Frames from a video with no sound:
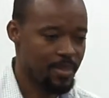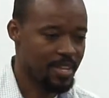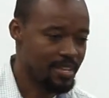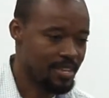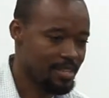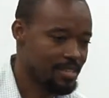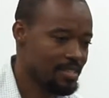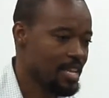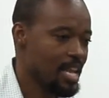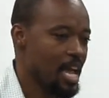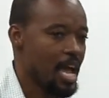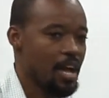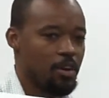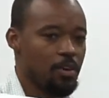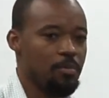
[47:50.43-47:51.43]
this
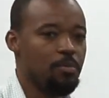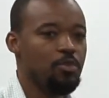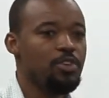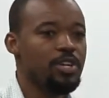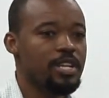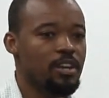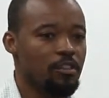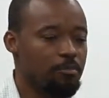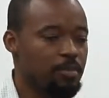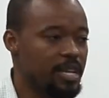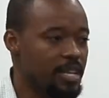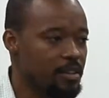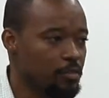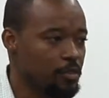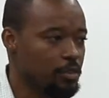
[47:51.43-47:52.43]
community of
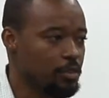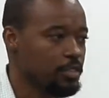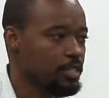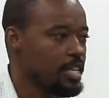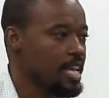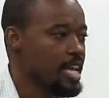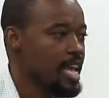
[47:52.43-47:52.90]
believers